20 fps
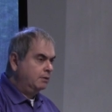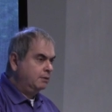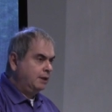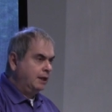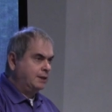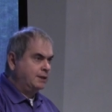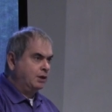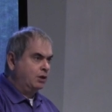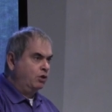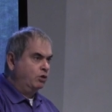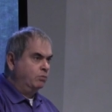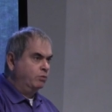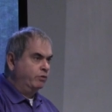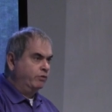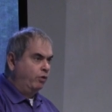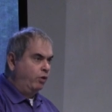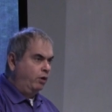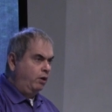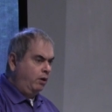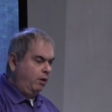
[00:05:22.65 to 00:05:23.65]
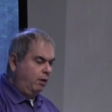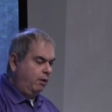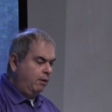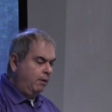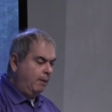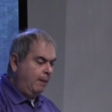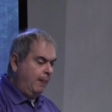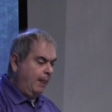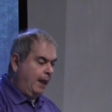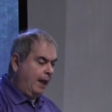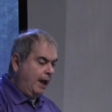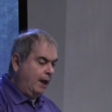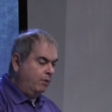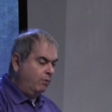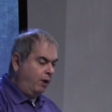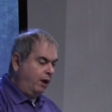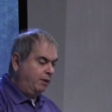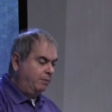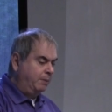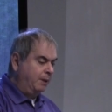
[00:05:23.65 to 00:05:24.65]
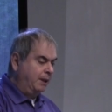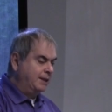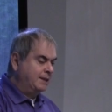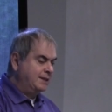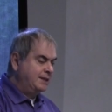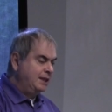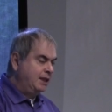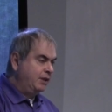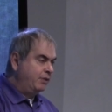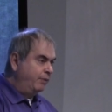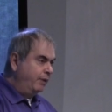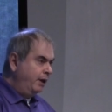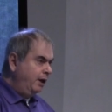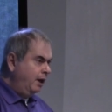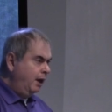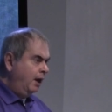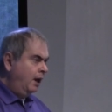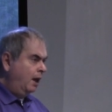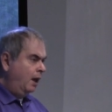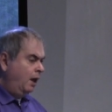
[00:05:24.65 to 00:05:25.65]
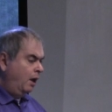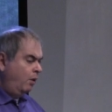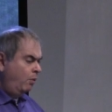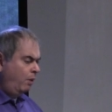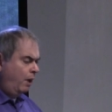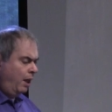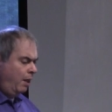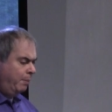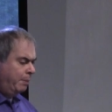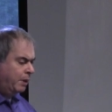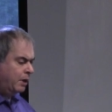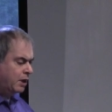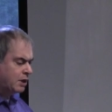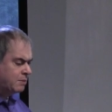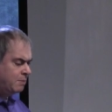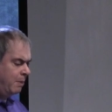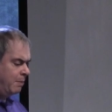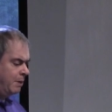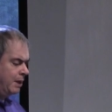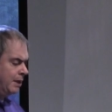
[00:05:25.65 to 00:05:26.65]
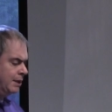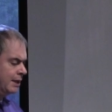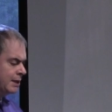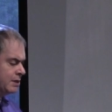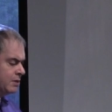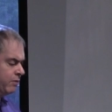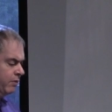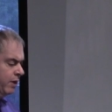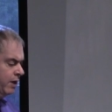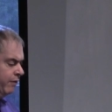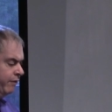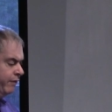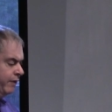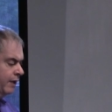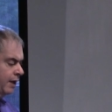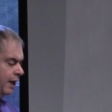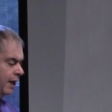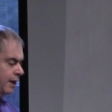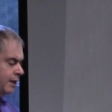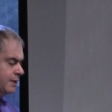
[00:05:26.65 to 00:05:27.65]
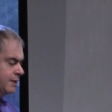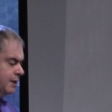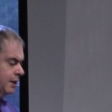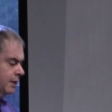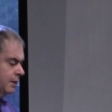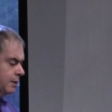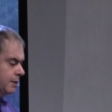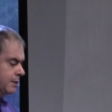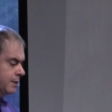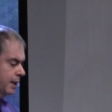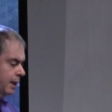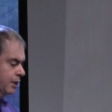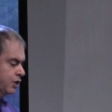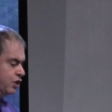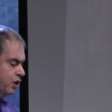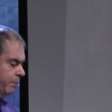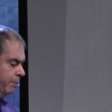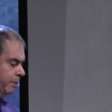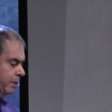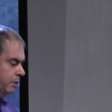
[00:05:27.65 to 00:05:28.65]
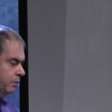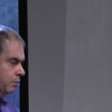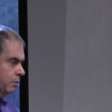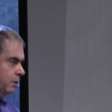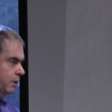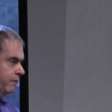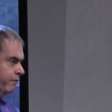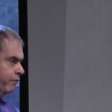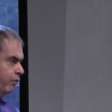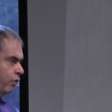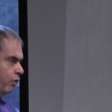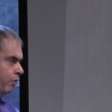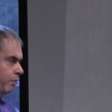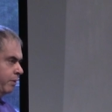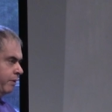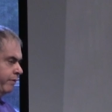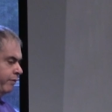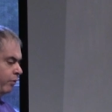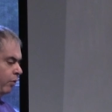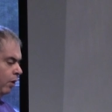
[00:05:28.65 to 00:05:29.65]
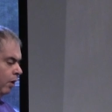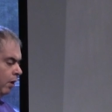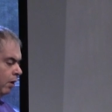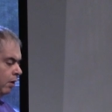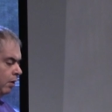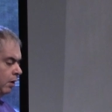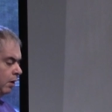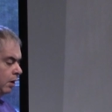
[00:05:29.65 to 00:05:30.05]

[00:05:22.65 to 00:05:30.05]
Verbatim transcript: That's a good move order. And white played c3. Well, because maybe he doesn't really feel like seeing this knight jumping to d4 or b4.